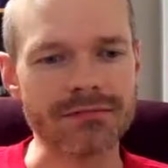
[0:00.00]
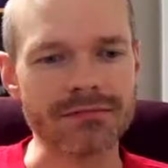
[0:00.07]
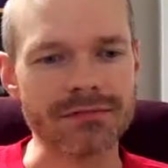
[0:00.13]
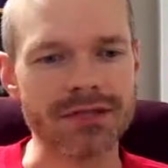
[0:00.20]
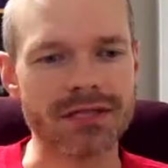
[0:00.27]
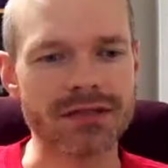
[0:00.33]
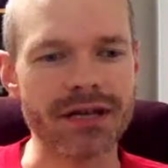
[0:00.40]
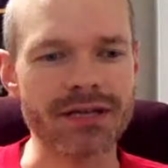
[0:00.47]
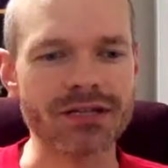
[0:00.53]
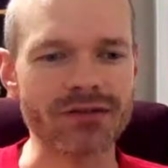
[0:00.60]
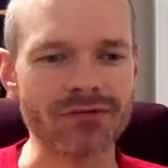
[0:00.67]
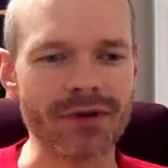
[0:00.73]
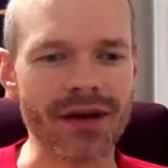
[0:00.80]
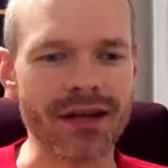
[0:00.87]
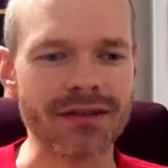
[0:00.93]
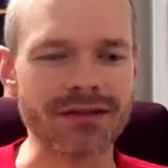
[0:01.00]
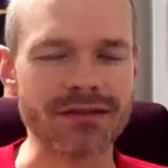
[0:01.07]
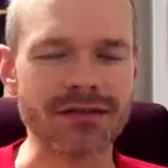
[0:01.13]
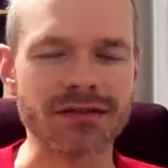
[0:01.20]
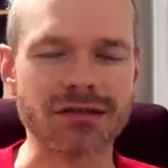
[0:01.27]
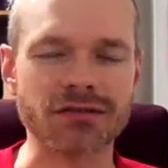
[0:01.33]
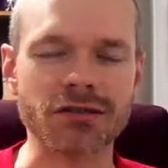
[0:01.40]
Station
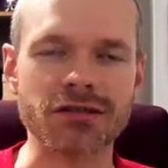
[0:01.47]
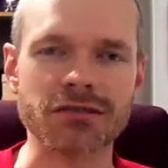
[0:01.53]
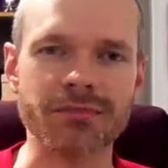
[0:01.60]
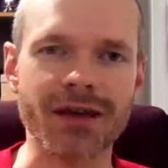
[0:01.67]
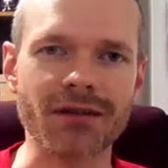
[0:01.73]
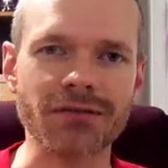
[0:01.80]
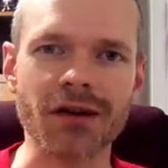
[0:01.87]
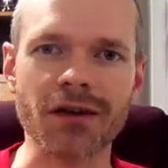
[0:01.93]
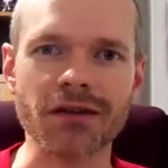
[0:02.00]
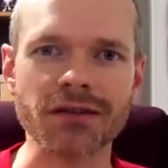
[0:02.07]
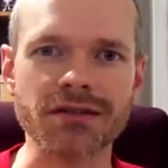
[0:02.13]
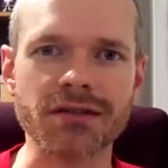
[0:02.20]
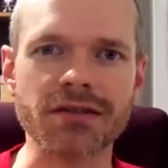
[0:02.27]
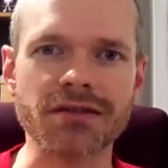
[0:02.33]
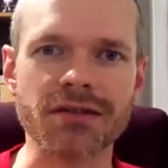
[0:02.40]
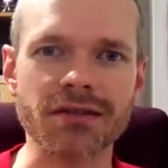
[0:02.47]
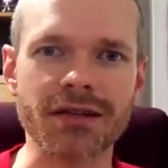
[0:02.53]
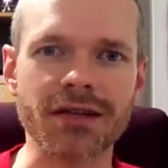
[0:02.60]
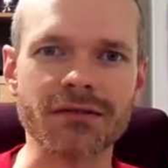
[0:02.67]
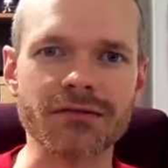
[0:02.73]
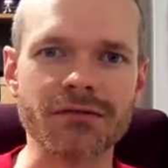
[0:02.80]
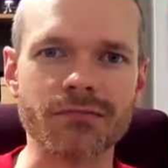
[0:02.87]
wagons is just about non-existent
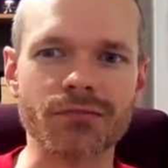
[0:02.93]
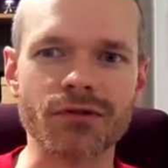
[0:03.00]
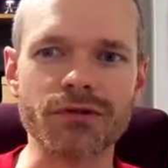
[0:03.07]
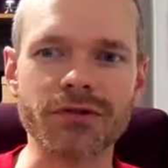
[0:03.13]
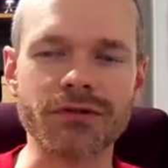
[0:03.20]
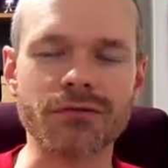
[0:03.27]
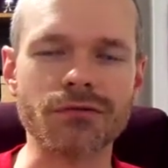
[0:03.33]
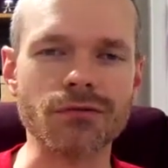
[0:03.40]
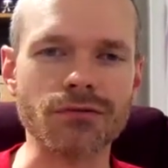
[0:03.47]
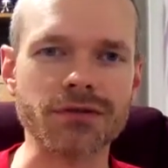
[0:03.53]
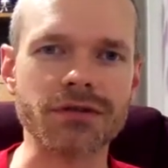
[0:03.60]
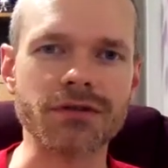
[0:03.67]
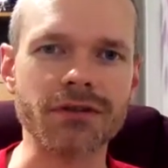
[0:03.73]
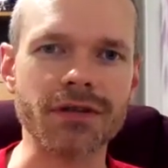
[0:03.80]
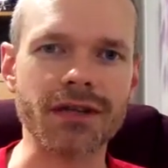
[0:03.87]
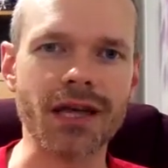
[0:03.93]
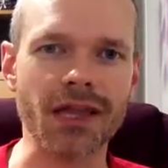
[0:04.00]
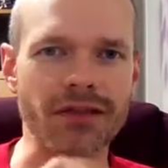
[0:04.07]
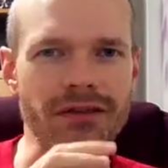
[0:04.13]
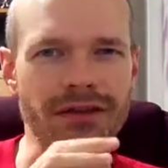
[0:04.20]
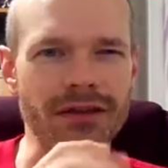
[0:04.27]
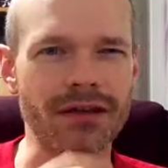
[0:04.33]
now, and they're pretty cool still, I
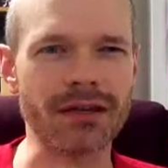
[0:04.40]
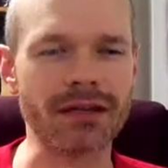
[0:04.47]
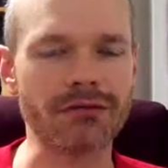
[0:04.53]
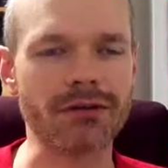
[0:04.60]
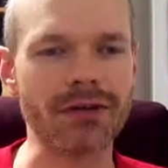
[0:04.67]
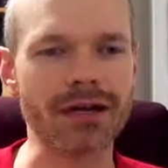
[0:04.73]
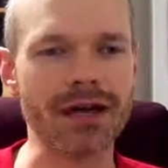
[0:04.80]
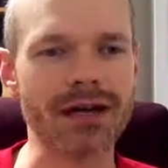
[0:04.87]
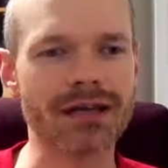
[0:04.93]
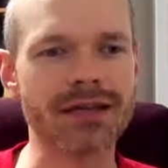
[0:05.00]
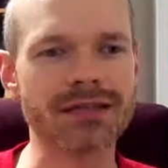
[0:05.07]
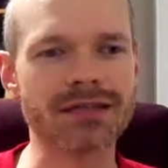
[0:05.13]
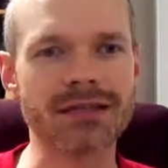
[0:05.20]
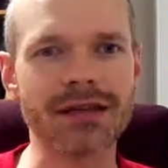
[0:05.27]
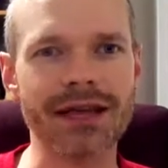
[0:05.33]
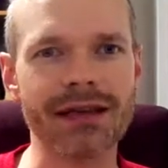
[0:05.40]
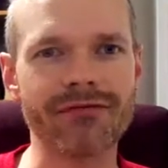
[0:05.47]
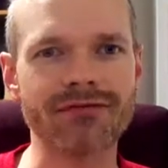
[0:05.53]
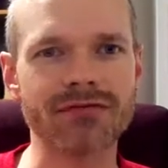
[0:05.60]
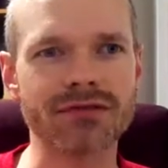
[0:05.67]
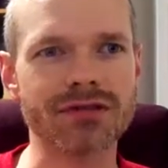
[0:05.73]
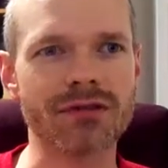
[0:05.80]
think, anyway. I guess they
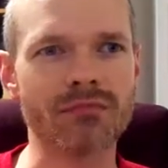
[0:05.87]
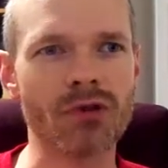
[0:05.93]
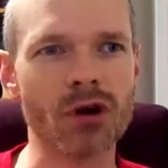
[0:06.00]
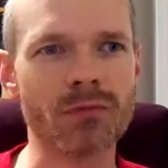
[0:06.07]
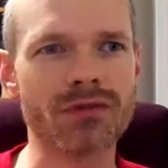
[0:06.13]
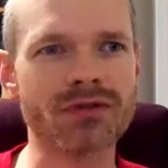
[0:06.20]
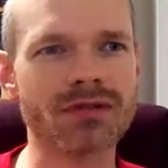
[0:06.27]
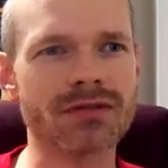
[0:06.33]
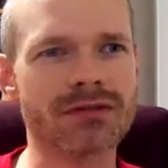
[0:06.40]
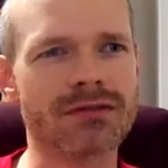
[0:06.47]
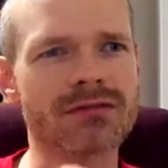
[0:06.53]
have some purpose.